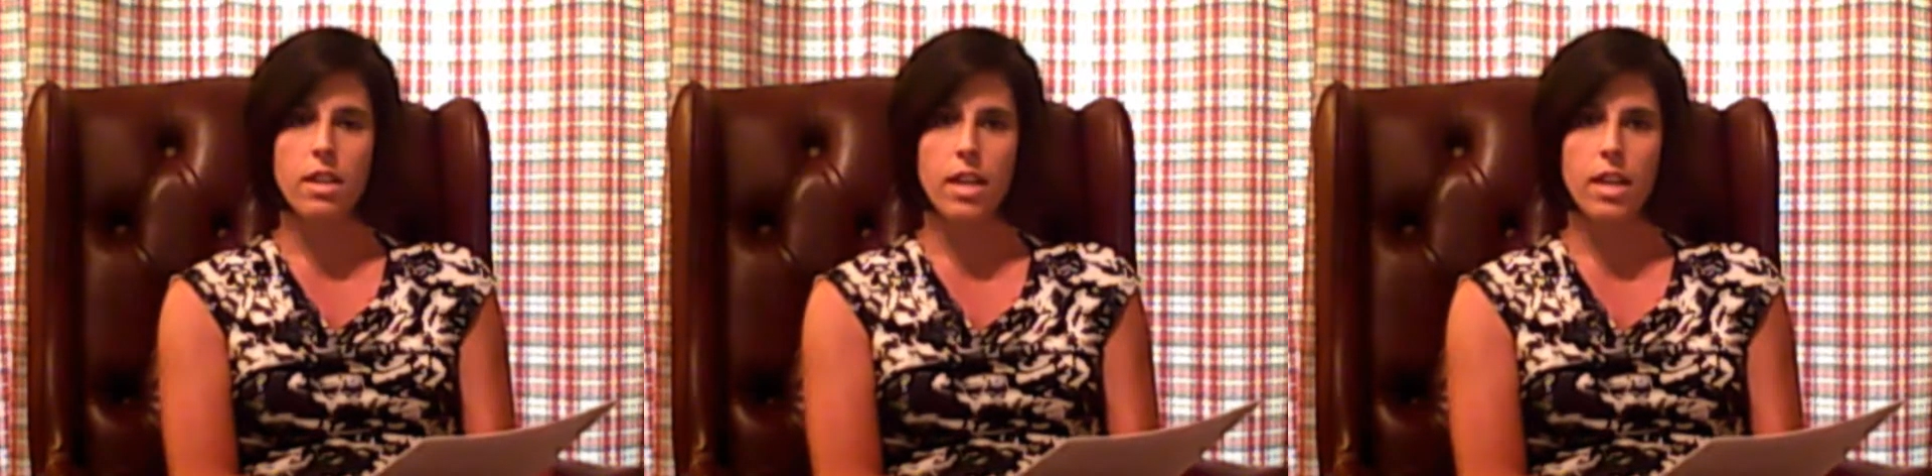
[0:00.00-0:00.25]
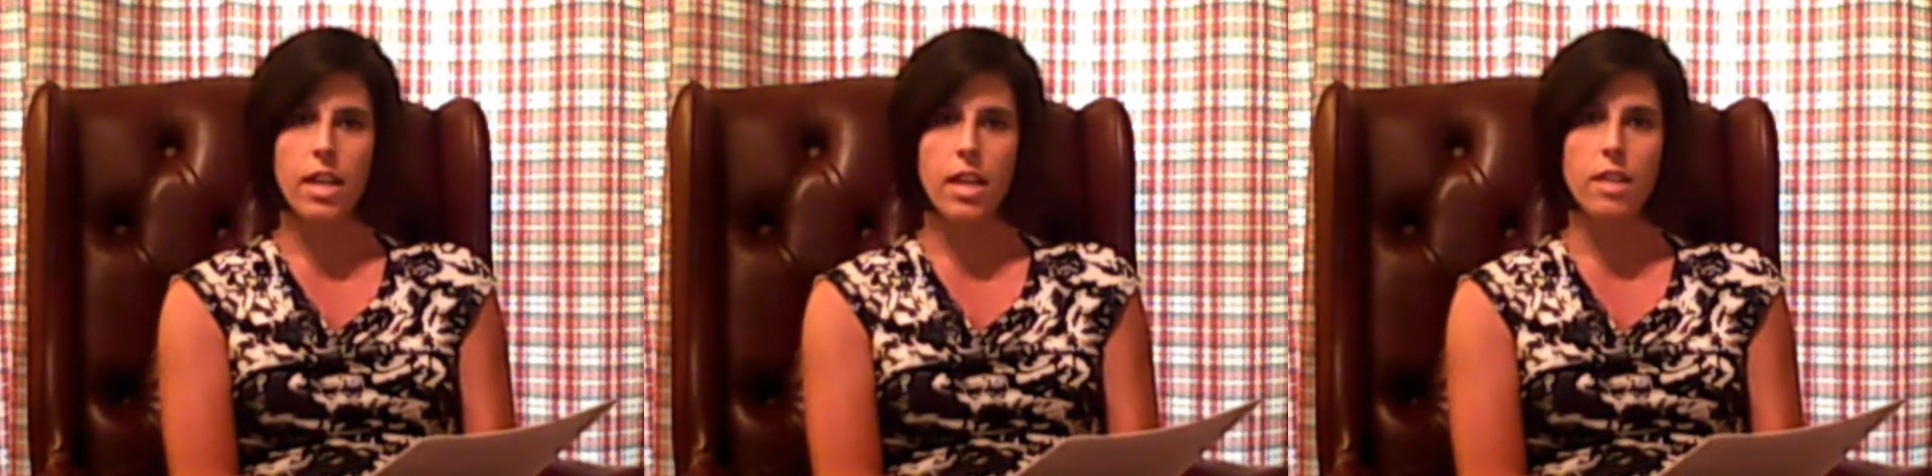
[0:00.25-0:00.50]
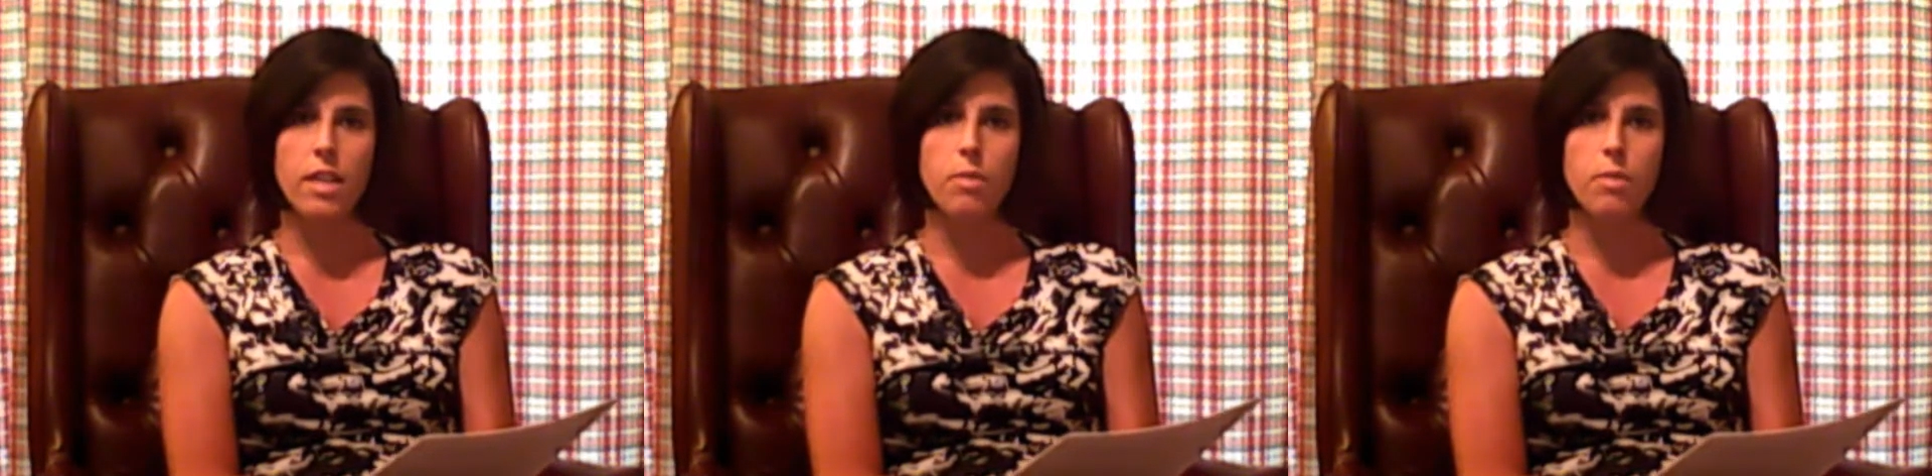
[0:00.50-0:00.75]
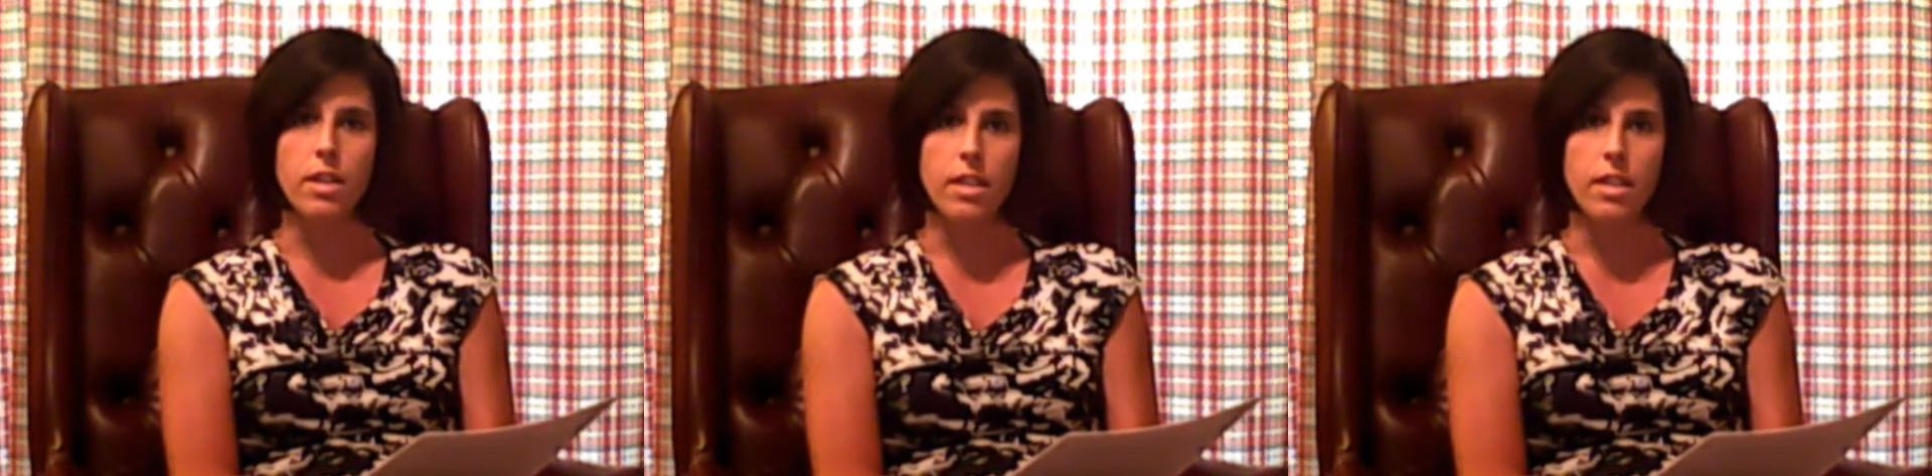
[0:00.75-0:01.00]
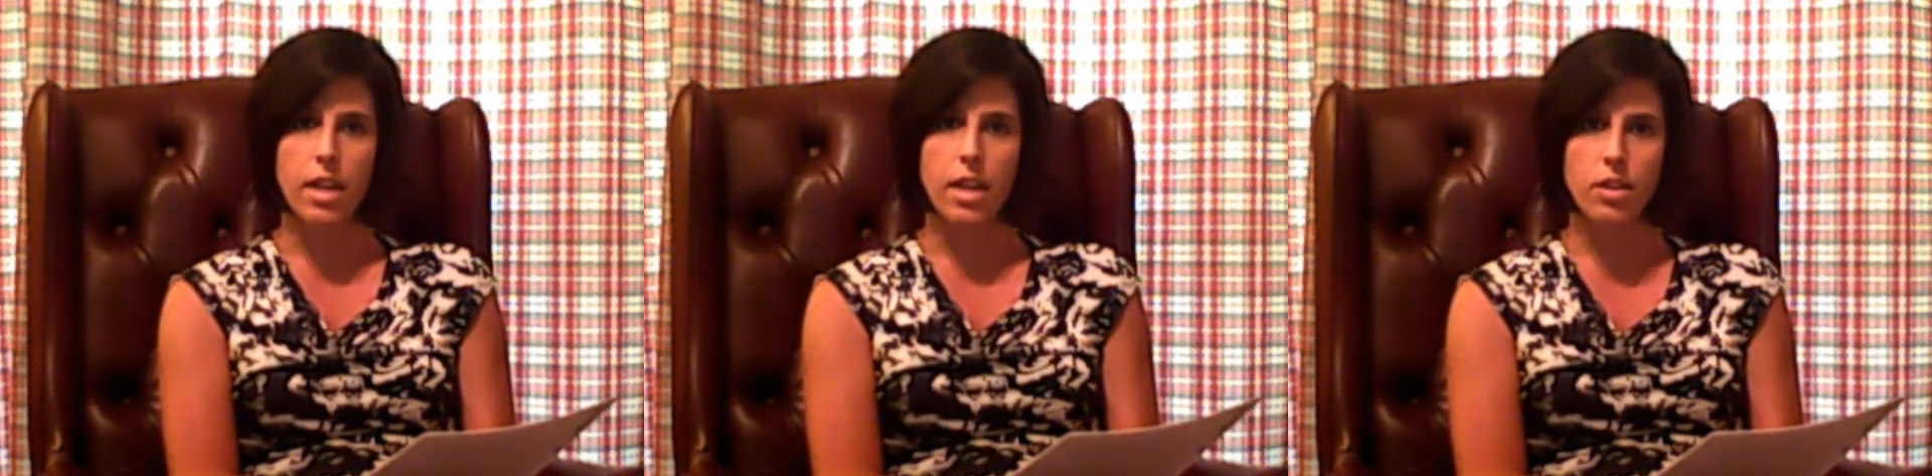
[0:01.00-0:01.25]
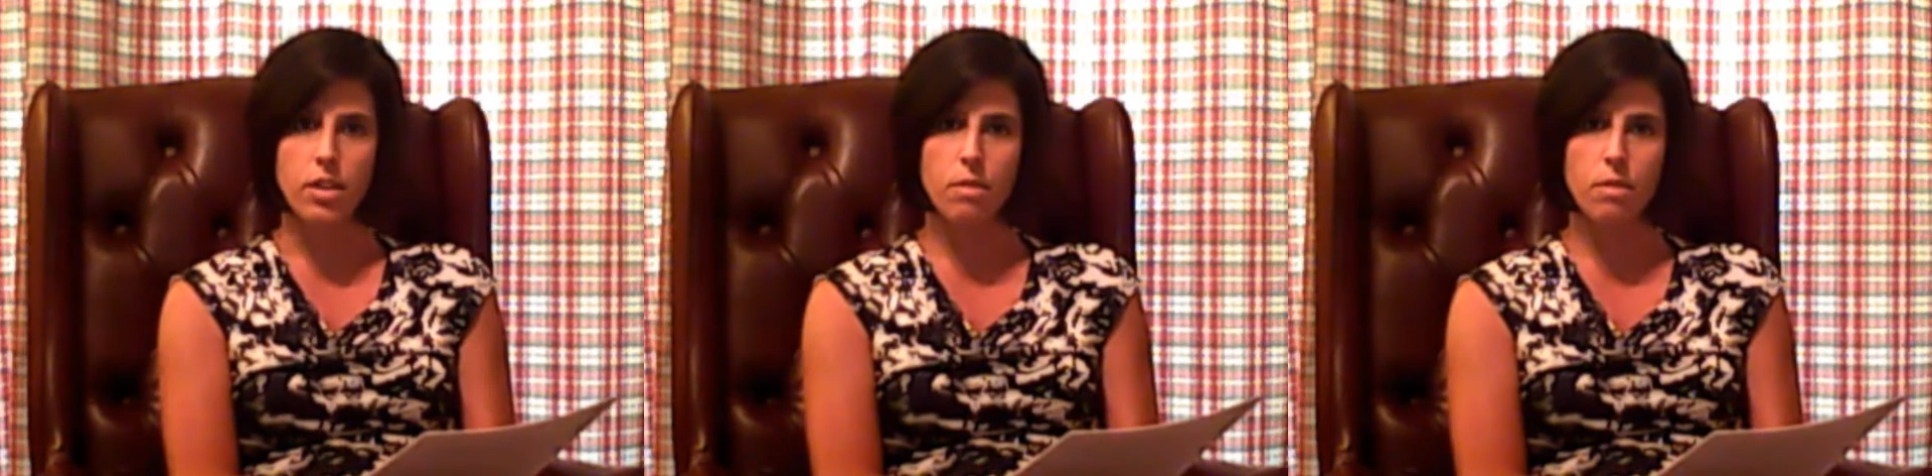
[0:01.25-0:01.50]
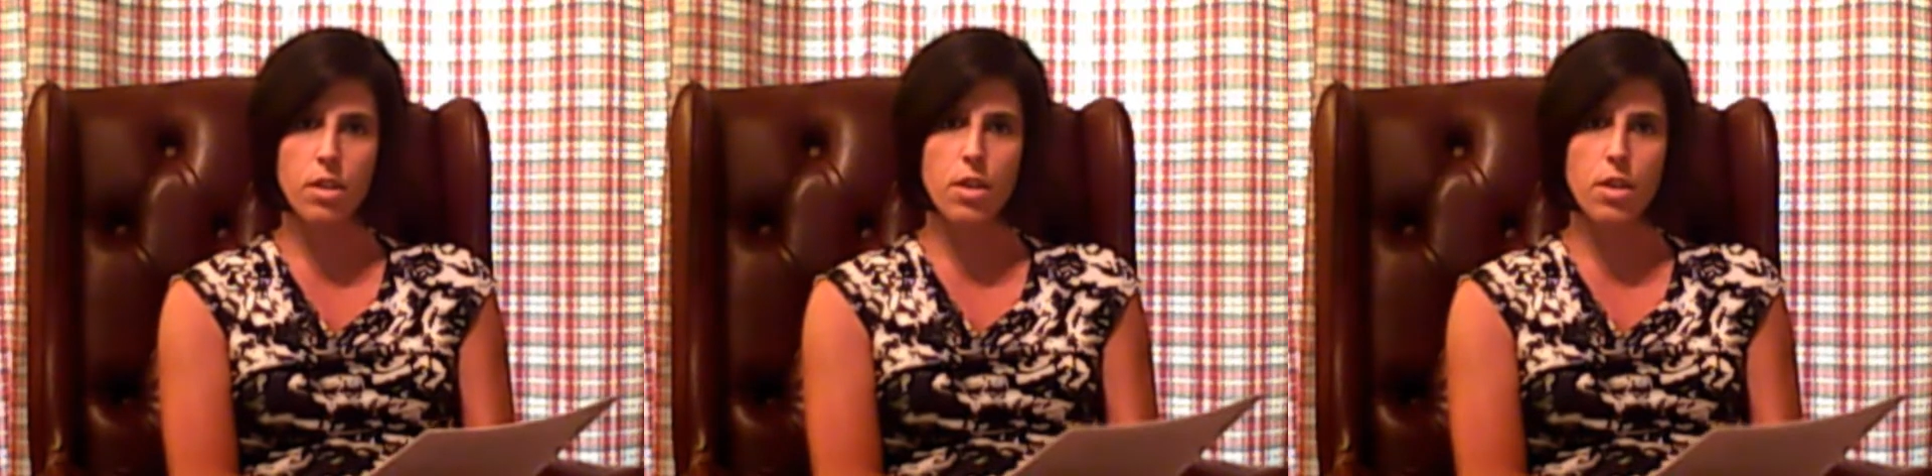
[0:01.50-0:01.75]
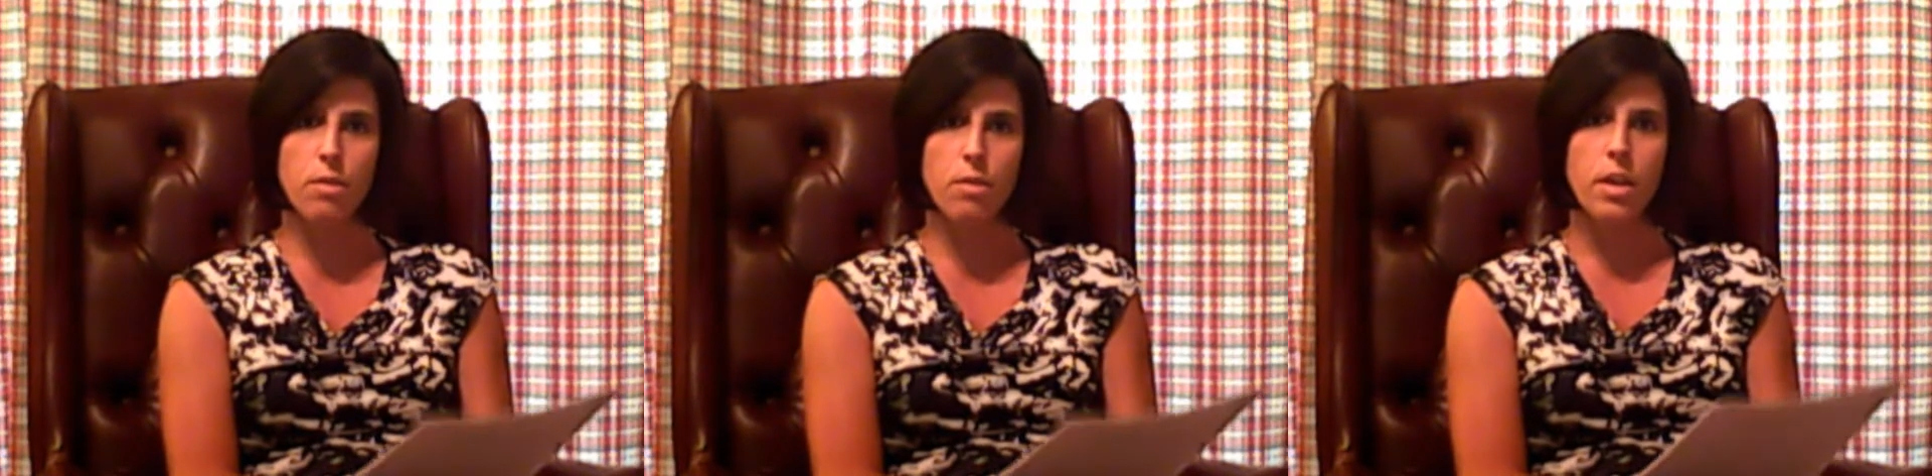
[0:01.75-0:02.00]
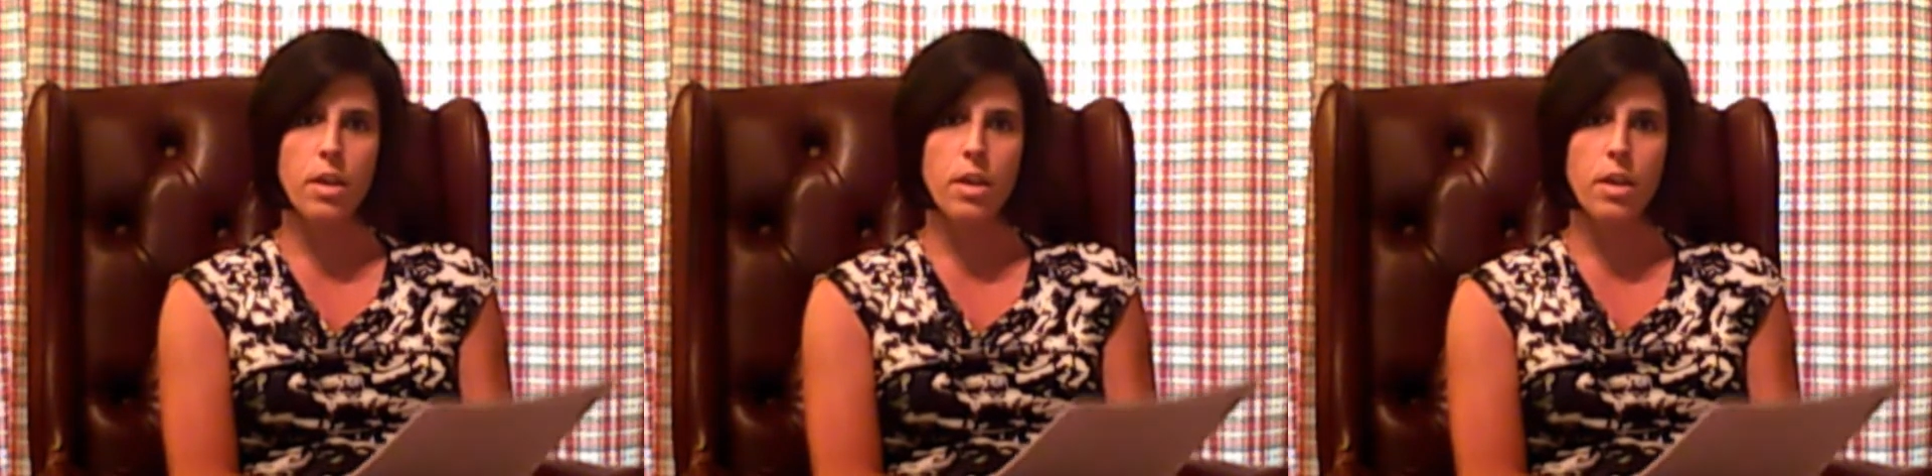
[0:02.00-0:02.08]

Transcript: client's presentation with you,